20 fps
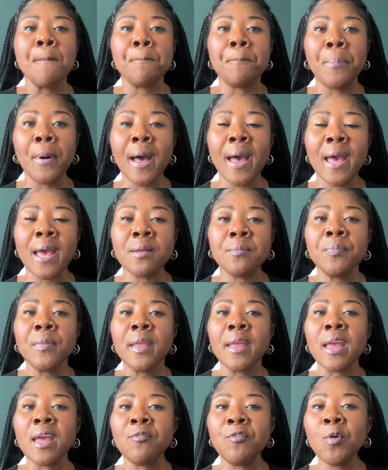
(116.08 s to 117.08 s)
But
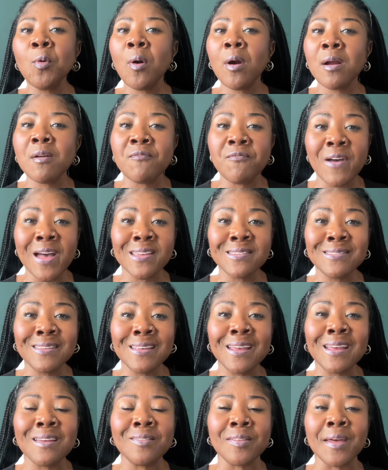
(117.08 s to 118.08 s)
if you are
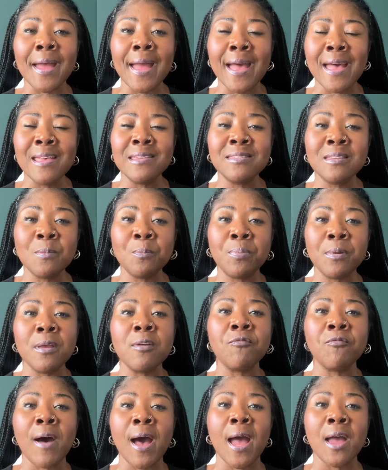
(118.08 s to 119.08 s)
investing in the
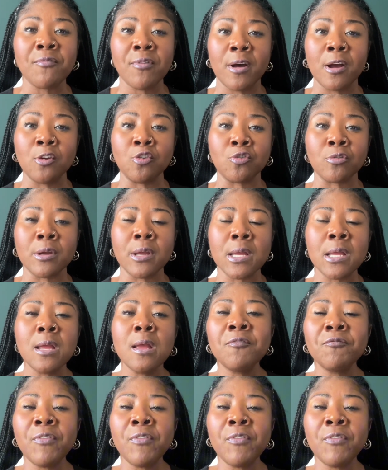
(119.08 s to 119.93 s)
S&P 500,